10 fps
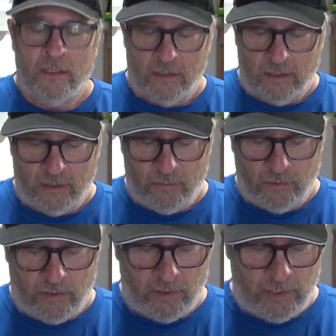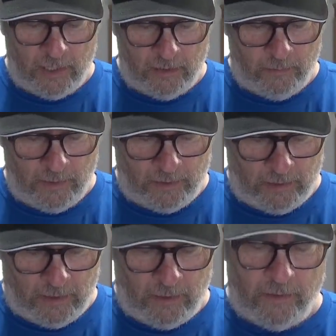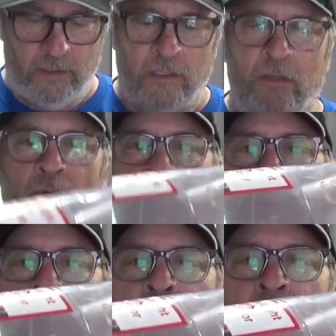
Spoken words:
things were cleaned. But this is the one